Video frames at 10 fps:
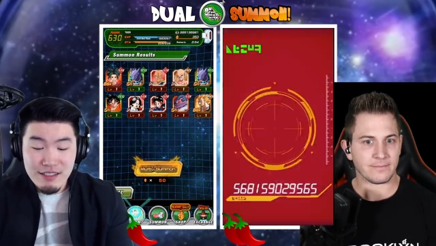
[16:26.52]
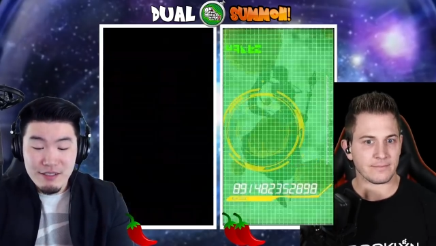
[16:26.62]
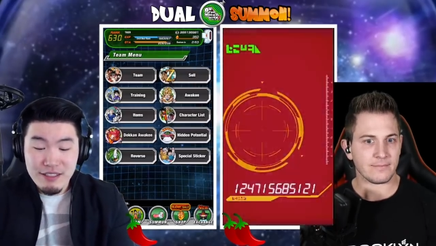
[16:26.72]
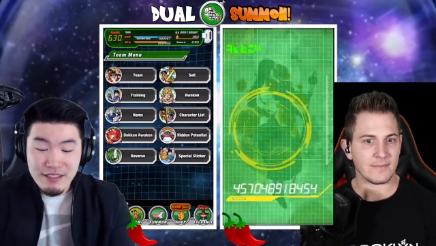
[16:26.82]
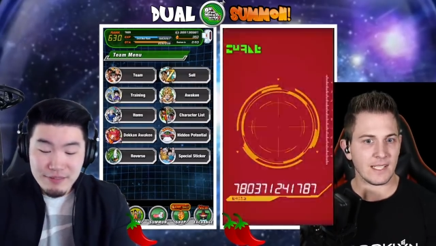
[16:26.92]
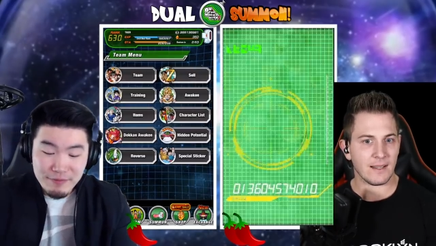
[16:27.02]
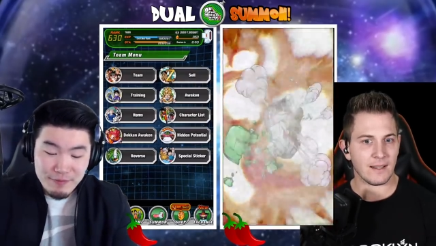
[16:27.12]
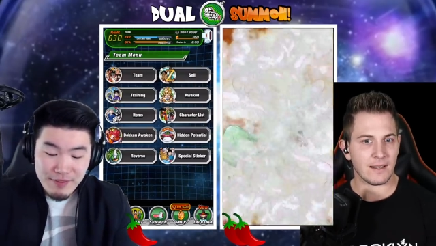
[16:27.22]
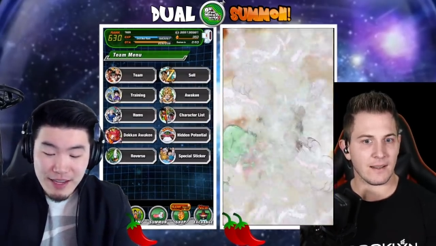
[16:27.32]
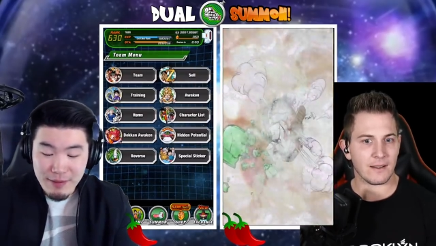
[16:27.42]
Speaker 1: Well,
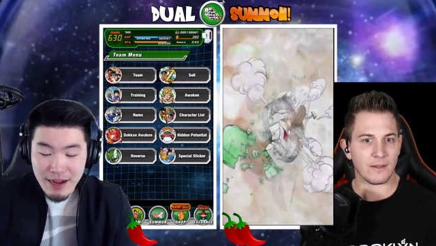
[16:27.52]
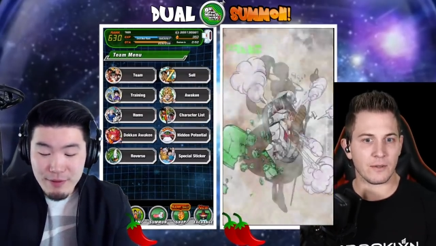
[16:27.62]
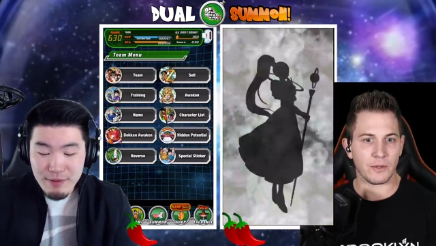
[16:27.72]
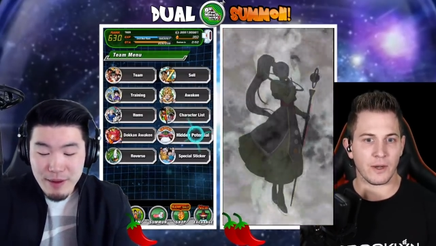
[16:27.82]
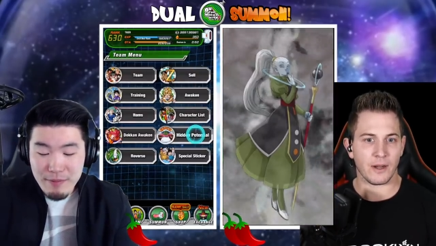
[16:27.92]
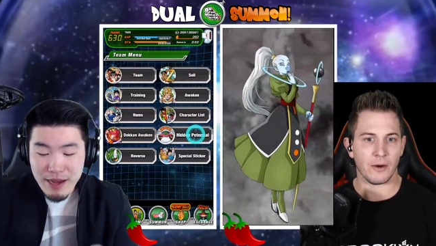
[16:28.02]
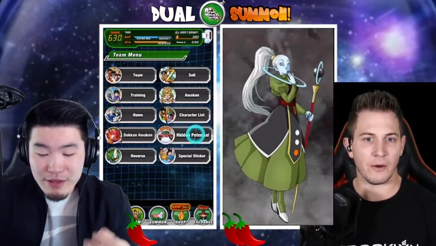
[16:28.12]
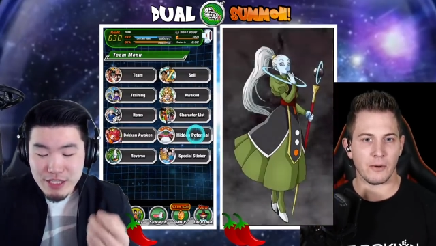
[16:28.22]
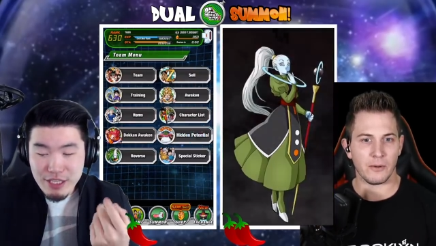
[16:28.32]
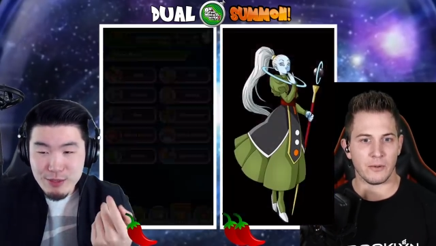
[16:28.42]
I, I, my mouth
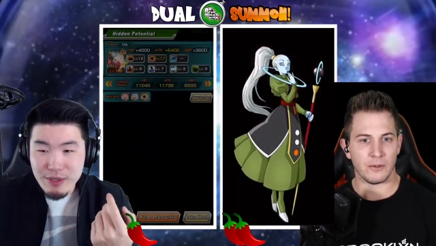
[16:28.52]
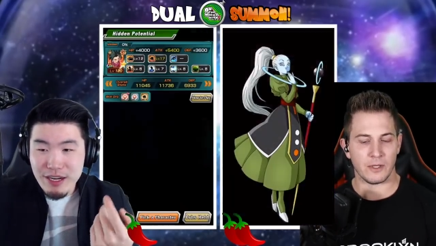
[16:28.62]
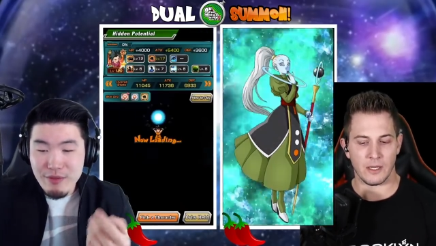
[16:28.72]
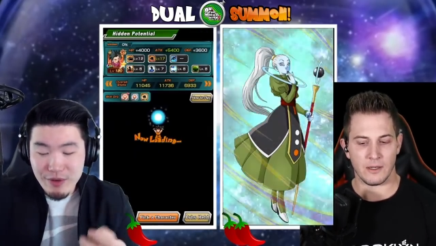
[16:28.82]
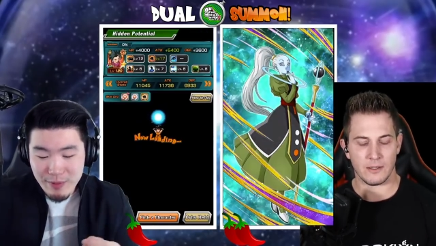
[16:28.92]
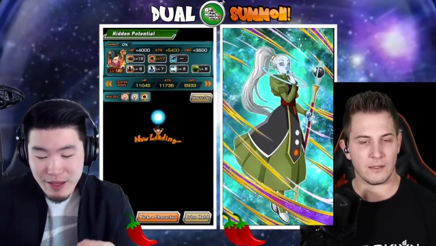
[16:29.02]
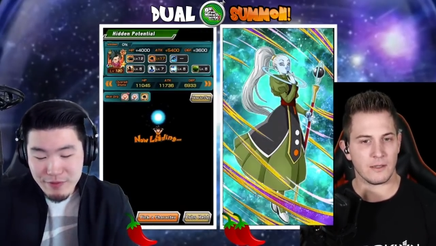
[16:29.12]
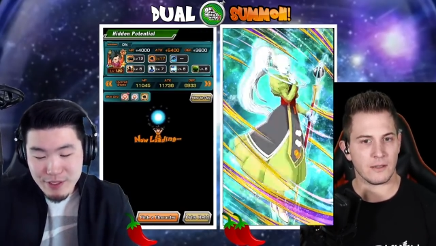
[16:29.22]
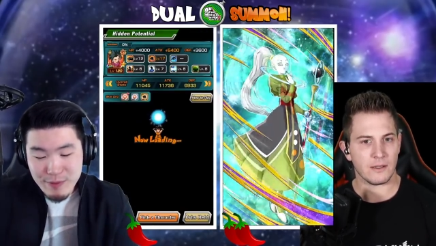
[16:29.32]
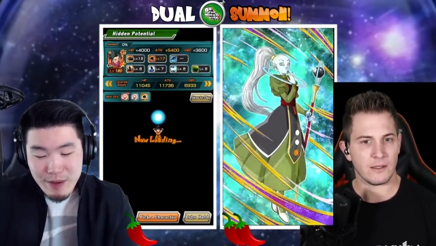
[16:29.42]
Ooh. is just recovering from that
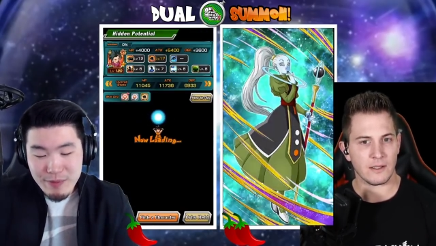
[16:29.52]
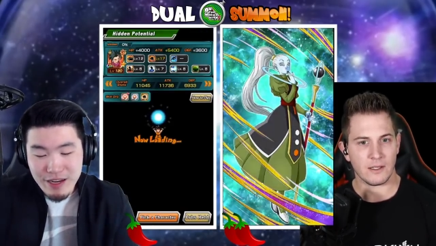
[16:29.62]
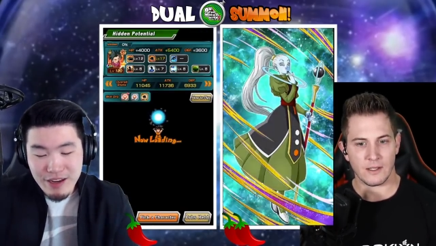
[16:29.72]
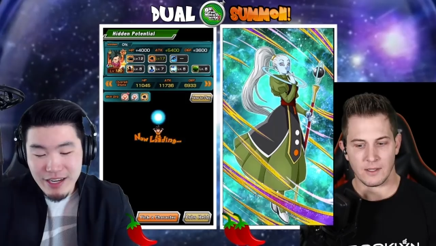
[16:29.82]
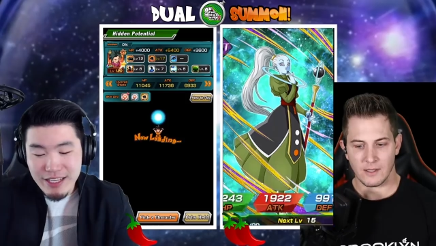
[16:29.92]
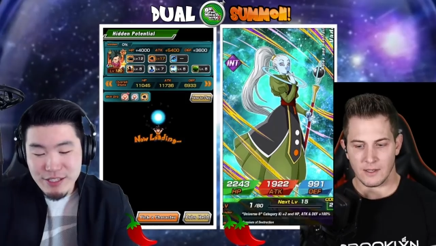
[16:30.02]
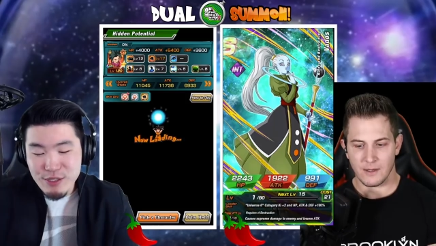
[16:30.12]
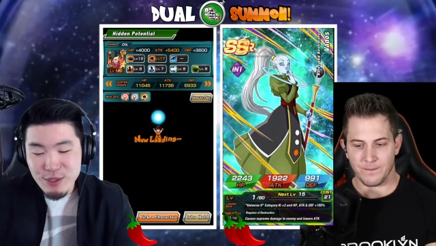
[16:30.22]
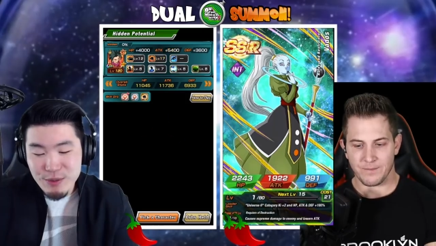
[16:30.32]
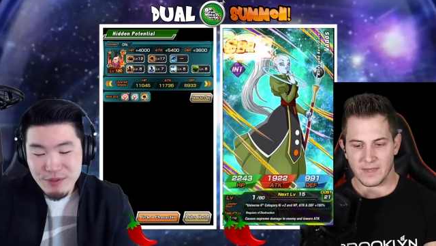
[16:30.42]
first pepper. Now I gotta
Speaker 2: eat
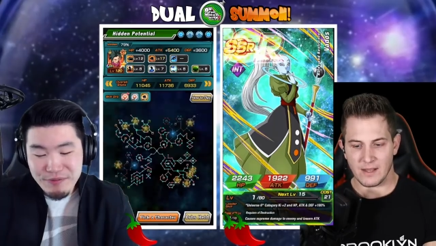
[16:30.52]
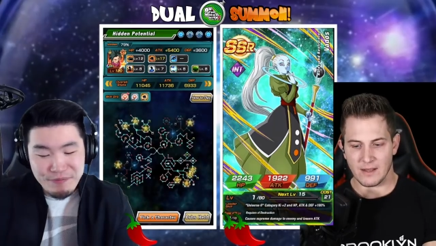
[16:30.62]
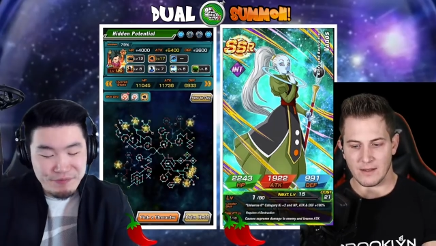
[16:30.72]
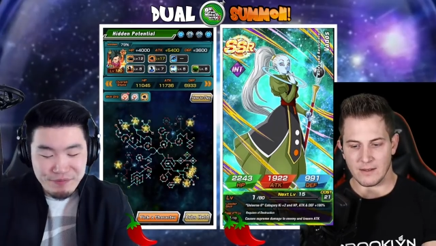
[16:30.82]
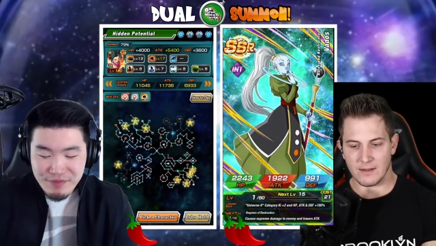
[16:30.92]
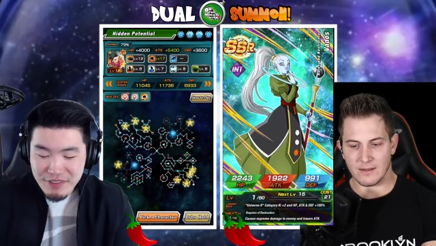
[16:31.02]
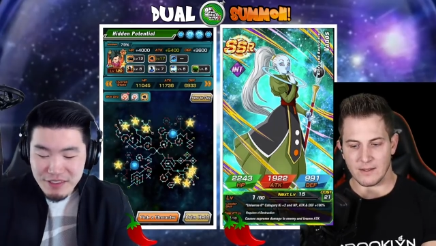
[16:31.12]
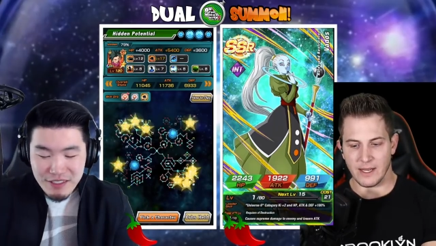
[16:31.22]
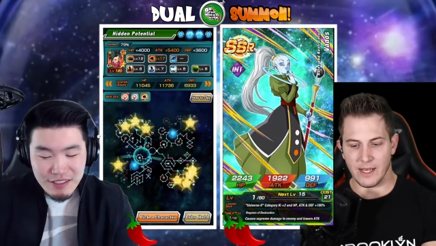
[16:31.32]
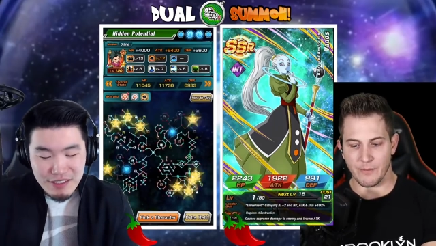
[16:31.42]
two.
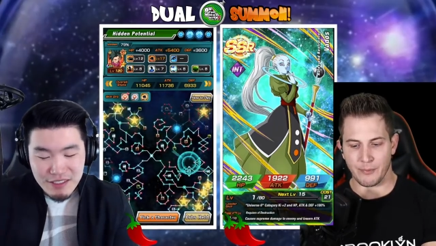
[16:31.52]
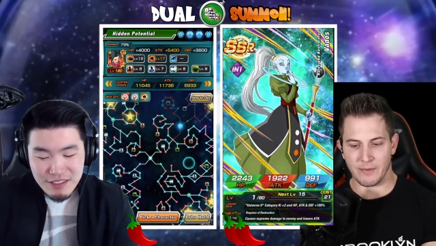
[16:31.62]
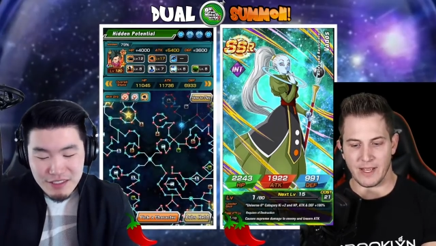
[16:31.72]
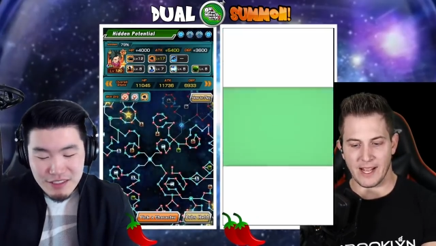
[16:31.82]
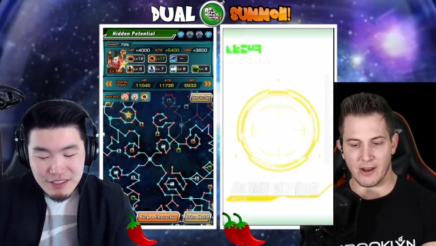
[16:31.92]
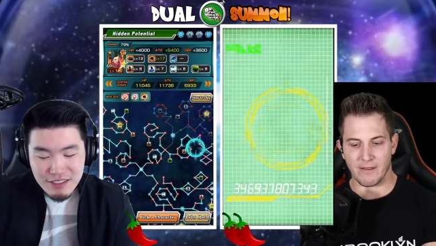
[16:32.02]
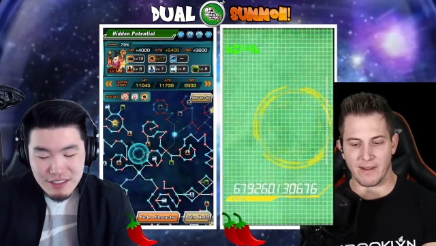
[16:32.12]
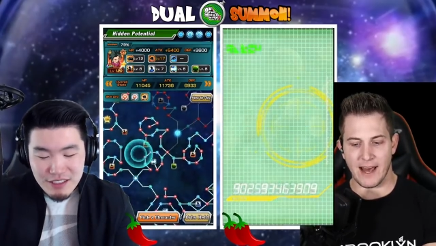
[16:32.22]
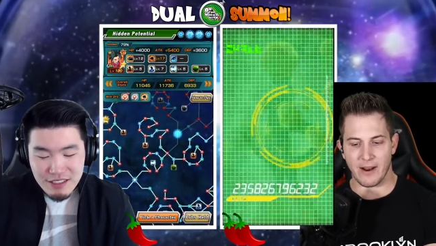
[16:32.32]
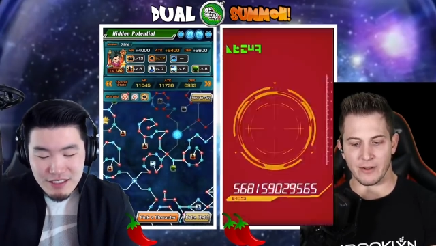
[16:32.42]
Yep, I got a
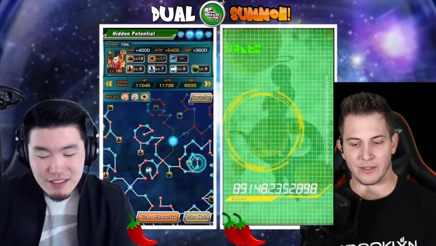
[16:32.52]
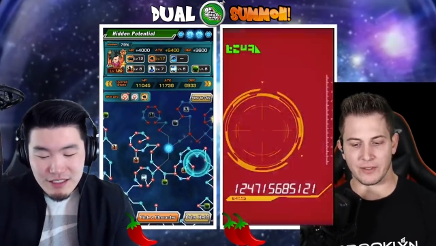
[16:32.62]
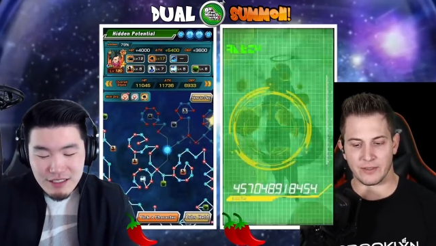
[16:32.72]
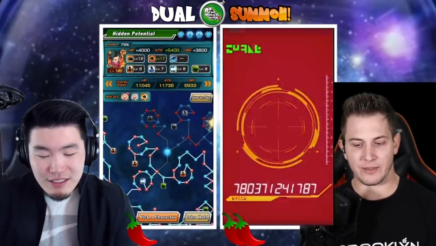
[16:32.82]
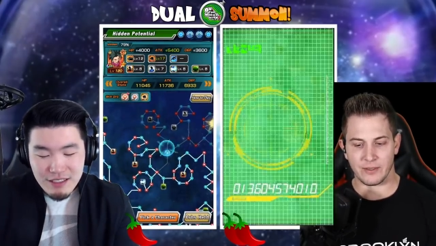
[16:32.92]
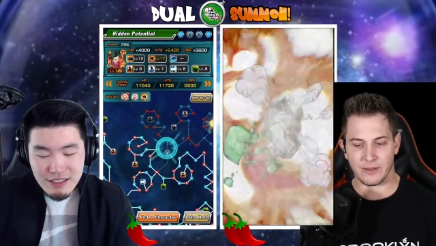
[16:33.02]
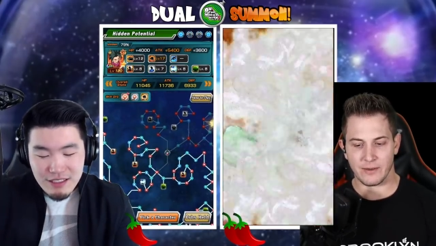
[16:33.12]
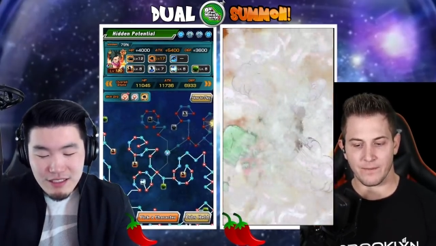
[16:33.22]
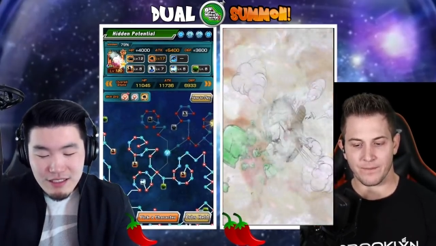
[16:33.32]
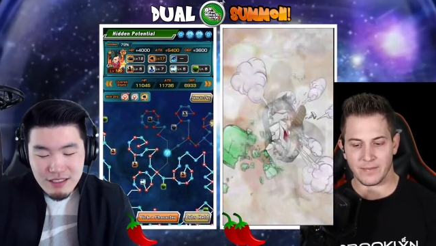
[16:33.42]
Vados.
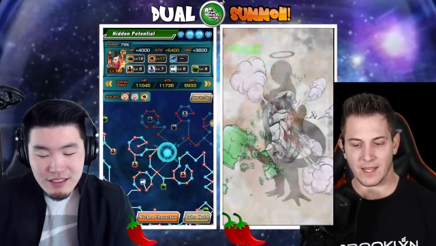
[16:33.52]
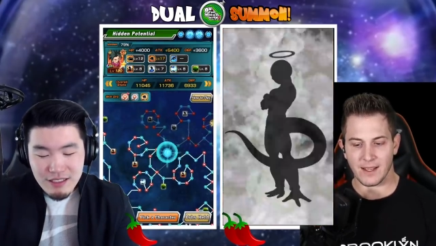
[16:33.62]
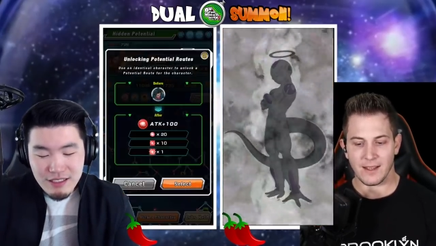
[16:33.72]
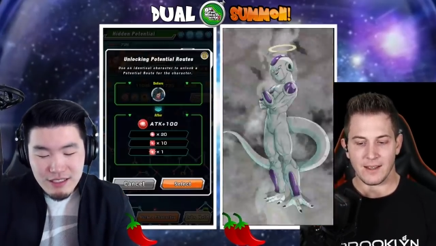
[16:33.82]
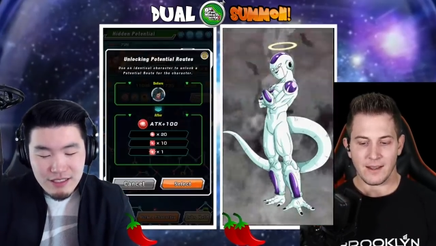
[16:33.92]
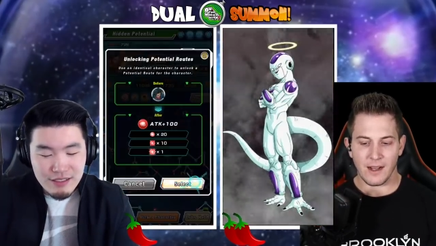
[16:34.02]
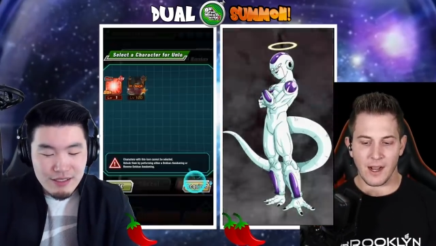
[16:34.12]
Uh, okay.